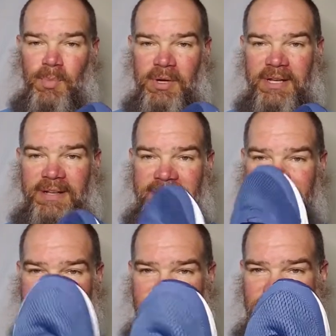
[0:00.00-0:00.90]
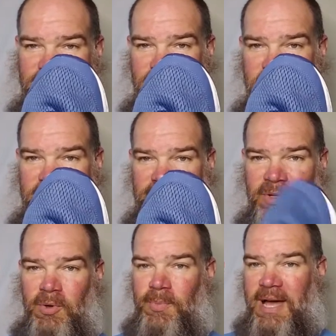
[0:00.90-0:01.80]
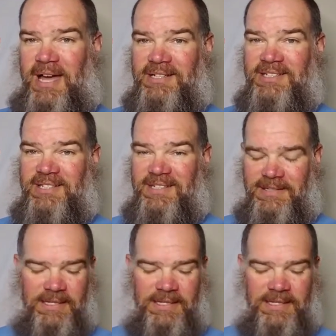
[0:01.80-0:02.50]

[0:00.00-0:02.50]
but the wider toe box